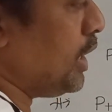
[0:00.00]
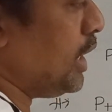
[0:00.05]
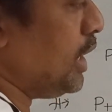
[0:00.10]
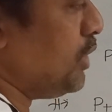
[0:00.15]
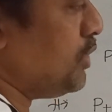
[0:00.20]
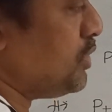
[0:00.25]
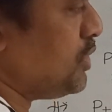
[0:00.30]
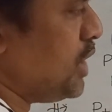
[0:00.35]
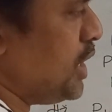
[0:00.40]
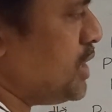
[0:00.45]

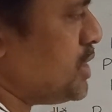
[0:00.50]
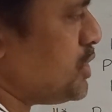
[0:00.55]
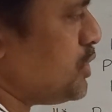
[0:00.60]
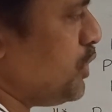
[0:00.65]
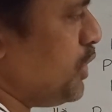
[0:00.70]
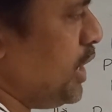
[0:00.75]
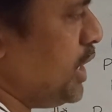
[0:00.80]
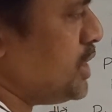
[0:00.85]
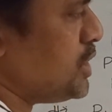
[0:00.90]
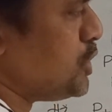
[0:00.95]
gives rise
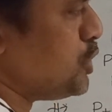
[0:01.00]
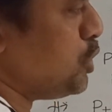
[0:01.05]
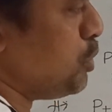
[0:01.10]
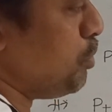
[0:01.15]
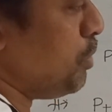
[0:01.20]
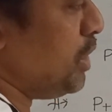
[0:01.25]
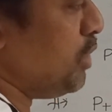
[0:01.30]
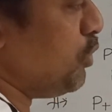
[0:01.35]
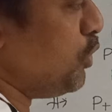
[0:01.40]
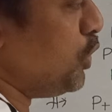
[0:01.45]
to
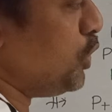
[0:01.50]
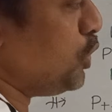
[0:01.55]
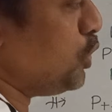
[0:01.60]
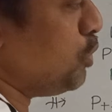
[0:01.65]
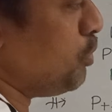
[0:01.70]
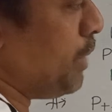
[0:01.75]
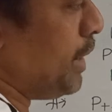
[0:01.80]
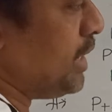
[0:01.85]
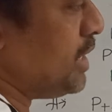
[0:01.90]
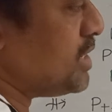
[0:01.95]

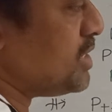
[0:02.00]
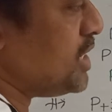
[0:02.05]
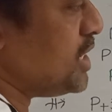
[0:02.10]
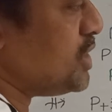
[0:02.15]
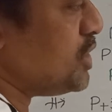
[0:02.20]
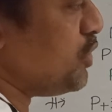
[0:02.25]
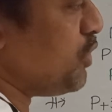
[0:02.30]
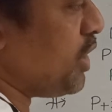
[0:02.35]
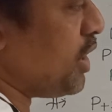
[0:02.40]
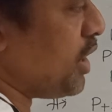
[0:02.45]
H2PO2 minus
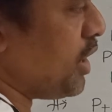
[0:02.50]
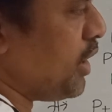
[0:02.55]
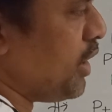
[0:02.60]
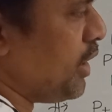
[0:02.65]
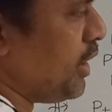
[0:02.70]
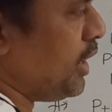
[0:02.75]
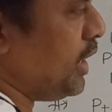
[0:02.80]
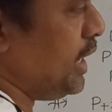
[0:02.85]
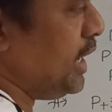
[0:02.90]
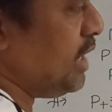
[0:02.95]
is your
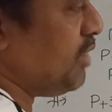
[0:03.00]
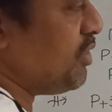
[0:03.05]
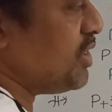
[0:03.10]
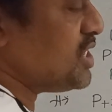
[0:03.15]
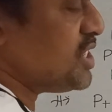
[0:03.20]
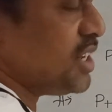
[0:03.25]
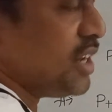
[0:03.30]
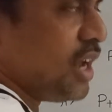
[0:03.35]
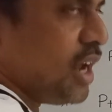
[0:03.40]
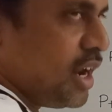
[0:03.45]

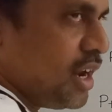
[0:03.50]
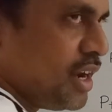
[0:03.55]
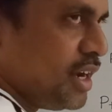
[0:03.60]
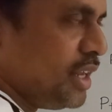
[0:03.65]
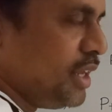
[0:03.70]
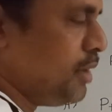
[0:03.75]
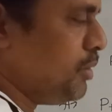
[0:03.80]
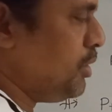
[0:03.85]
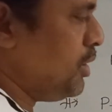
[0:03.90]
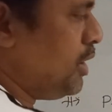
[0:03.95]
equation
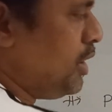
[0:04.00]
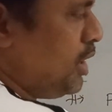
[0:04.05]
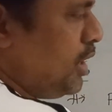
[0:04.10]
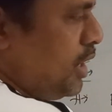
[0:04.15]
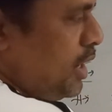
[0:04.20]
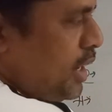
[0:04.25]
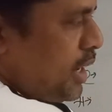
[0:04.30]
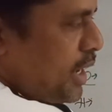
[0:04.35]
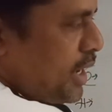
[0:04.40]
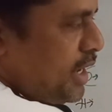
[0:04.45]
already.
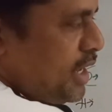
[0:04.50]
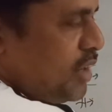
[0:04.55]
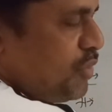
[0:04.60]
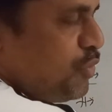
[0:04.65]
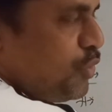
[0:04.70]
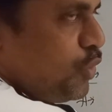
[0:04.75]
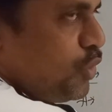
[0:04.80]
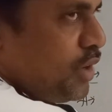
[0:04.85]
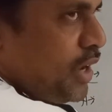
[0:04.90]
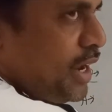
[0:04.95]
Here
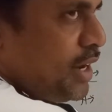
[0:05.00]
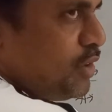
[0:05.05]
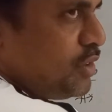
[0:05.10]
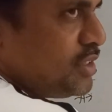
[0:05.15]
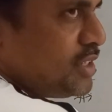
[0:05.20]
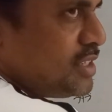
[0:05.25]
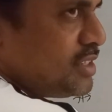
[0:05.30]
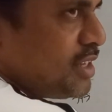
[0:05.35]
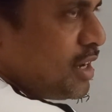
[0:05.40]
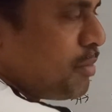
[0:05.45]
4
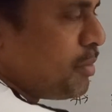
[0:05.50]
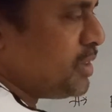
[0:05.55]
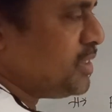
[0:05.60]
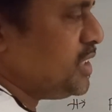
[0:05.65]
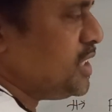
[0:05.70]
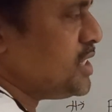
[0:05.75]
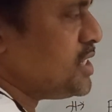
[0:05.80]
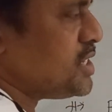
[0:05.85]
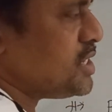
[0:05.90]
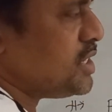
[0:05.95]
hydrogens are
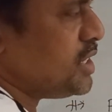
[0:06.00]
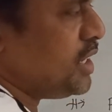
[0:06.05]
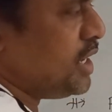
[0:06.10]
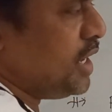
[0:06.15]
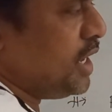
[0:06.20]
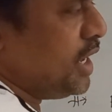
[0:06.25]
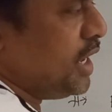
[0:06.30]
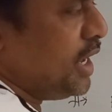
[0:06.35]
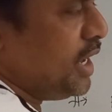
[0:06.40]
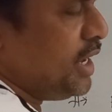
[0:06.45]
present.
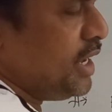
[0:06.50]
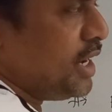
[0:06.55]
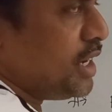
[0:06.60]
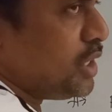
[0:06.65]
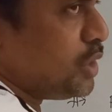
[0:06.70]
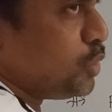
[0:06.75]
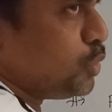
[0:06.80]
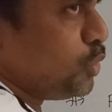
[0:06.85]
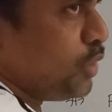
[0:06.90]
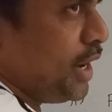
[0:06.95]

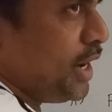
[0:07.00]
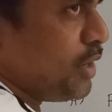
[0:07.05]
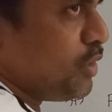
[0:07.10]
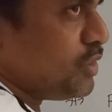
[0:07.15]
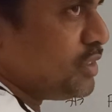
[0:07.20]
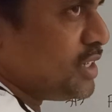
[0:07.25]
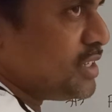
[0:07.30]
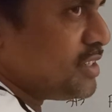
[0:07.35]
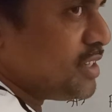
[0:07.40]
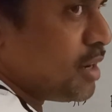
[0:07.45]
Here 2
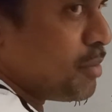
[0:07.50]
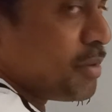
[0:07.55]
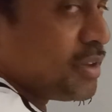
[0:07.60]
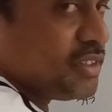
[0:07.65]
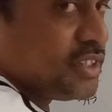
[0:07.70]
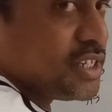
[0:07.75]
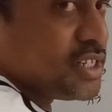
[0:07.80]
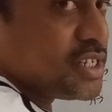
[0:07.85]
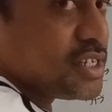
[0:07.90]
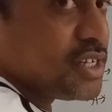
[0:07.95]
hydrogens are
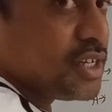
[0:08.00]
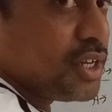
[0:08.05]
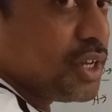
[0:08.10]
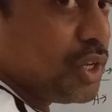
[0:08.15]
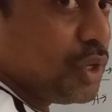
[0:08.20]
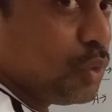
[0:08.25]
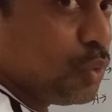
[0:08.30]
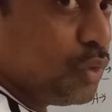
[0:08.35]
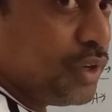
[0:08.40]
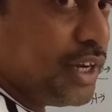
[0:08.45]
present.
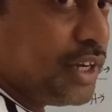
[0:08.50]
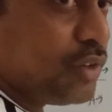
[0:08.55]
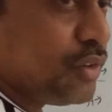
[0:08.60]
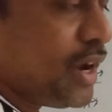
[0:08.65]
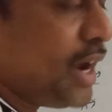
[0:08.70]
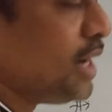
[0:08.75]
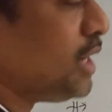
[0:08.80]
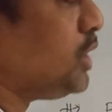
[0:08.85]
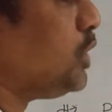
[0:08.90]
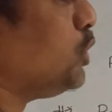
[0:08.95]
You need
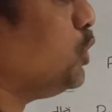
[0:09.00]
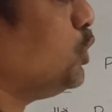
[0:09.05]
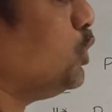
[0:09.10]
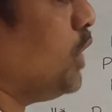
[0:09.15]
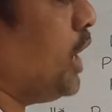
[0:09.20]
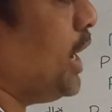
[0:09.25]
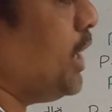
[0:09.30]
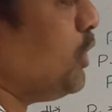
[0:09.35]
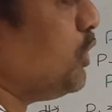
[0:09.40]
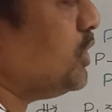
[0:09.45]
to add
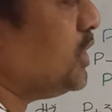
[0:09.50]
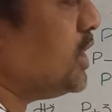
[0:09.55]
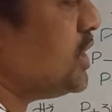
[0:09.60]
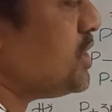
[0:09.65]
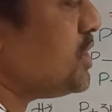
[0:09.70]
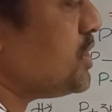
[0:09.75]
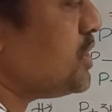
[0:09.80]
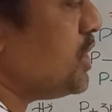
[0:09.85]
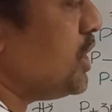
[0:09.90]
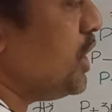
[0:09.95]
2
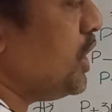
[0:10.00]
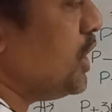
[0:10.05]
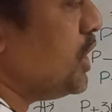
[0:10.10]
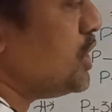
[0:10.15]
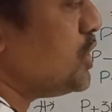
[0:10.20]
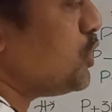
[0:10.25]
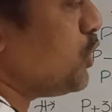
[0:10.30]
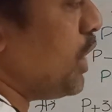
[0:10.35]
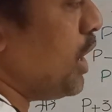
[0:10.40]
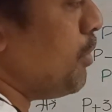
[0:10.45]
hydrogens.
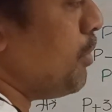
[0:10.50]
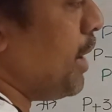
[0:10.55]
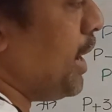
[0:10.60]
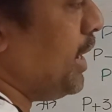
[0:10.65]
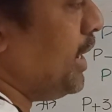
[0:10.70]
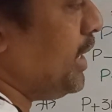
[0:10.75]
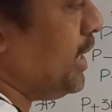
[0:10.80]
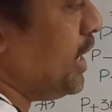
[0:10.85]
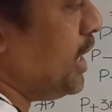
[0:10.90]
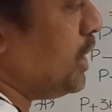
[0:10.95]
So I am
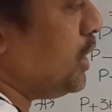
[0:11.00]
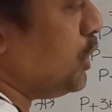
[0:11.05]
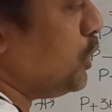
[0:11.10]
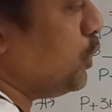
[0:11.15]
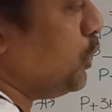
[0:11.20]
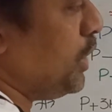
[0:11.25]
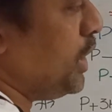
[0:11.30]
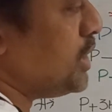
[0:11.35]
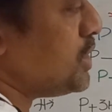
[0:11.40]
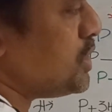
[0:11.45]
adding here
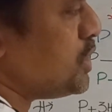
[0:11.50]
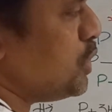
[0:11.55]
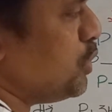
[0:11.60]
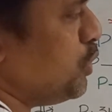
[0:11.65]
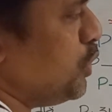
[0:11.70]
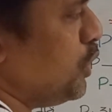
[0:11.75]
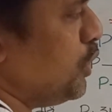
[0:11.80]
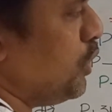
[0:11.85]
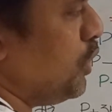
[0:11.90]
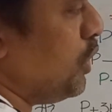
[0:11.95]

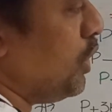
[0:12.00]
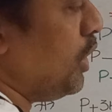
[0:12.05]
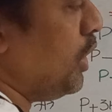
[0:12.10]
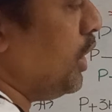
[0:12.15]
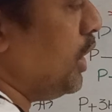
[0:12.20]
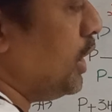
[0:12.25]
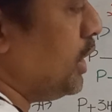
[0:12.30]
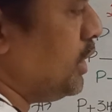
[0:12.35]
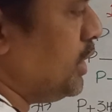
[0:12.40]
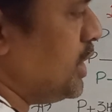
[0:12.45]
2H2O.
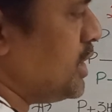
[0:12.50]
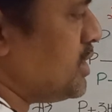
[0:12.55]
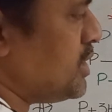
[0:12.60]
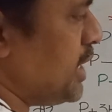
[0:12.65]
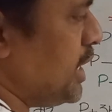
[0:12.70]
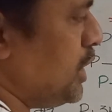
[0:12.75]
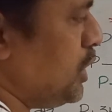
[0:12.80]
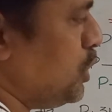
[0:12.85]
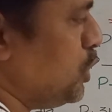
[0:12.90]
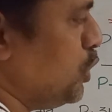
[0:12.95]
This
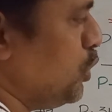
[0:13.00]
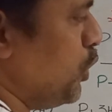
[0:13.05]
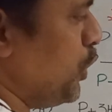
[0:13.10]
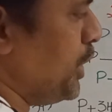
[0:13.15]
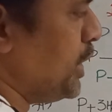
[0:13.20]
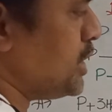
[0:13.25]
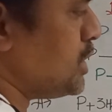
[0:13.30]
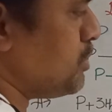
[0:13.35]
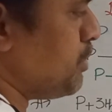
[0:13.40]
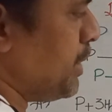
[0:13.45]
side 2
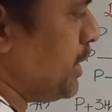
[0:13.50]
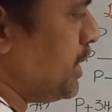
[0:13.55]
OH